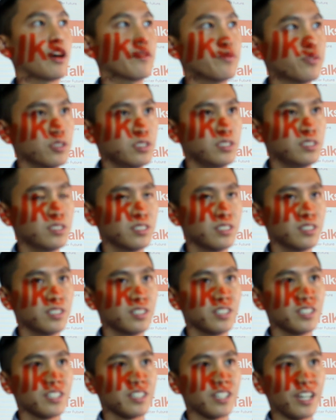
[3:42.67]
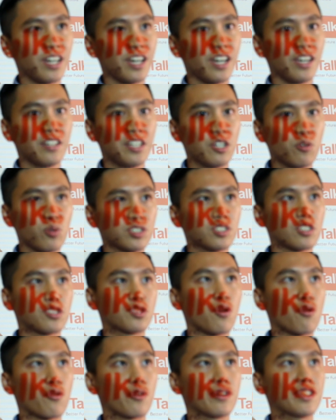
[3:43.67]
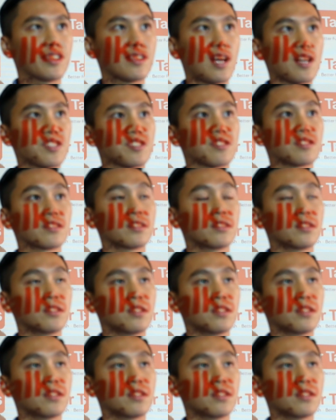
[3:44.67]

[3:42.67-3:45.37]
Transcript: iPhone, and it was a total disaster.